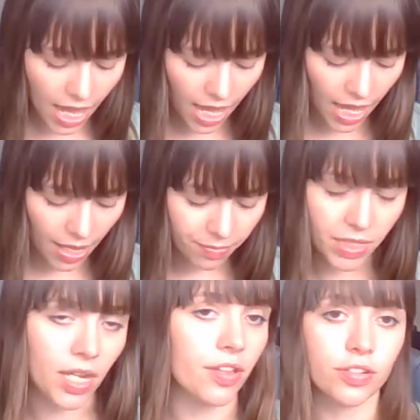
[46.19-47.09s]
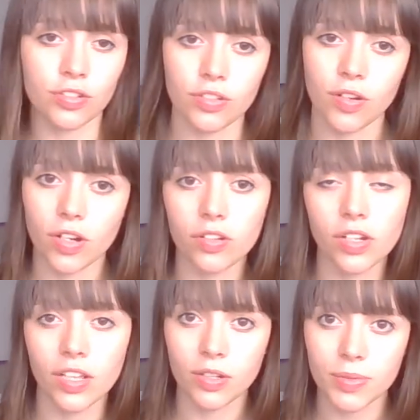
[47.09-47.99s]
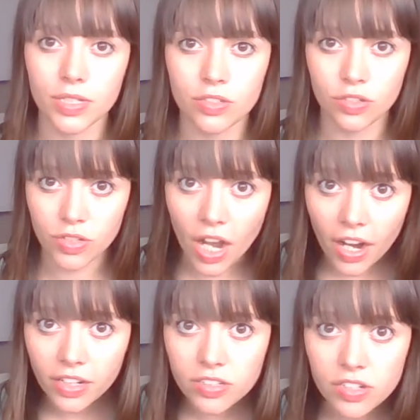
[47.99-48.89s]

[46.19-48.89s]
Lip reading: The other two are a little bit too young,